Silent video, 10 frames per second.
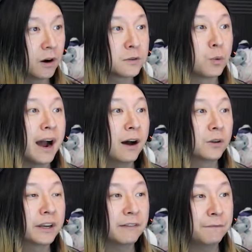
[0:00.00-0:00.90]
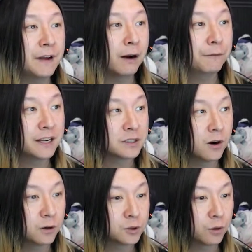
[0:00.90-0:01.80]
hearts. Wow, look at how fast the
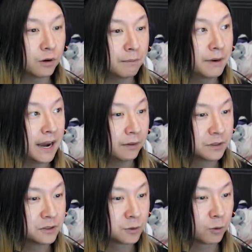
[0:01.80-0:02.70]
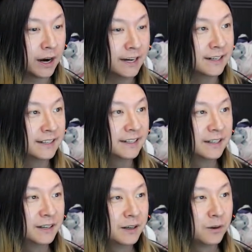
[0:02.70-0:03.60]
hearts are going up now. This is great.
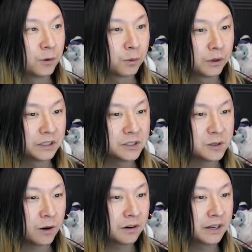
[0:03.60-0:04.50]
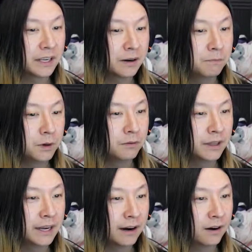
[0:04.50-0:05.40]
We're really starting to get them
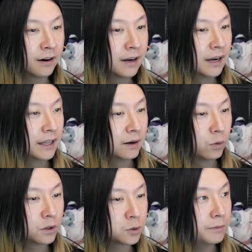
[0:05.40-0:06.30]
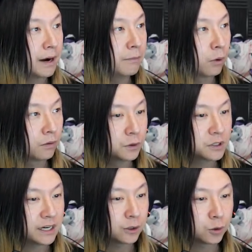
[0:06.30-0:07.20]
moving there. And then once we buy more of those
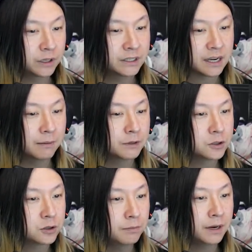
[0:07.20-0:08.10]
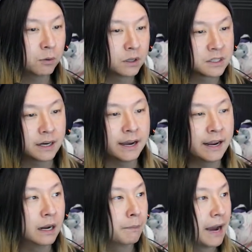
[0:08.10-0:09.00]
sentries, I'm assuming what's gonna
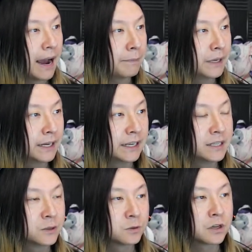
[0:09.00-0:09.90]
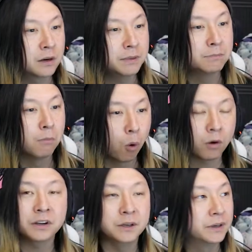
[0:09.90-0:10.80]
end up happening is there's gonna be
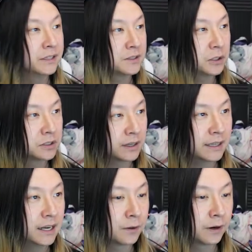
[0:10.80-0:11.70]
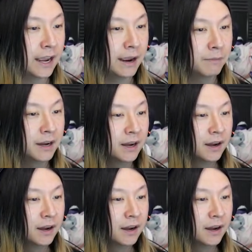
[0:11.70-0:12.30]
more units, just like the other game,